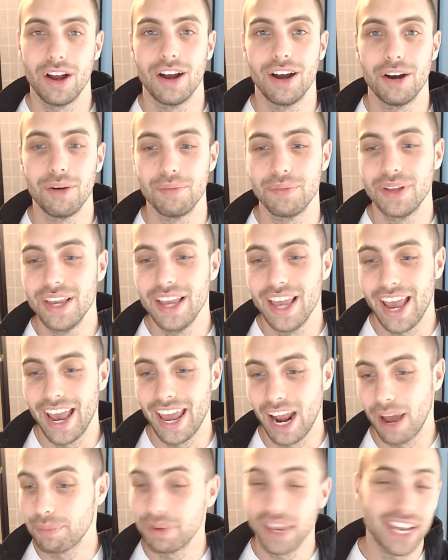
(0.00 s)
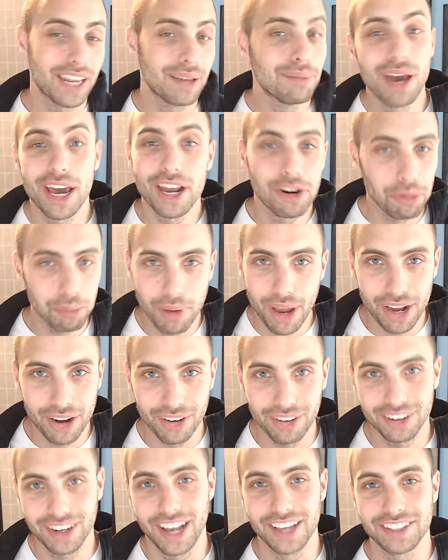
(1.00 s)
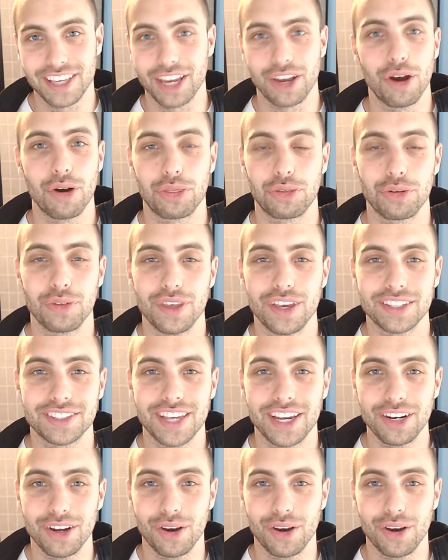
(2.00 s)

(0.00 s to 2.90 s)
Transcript: Um, and I'm getting better and better as I go through this.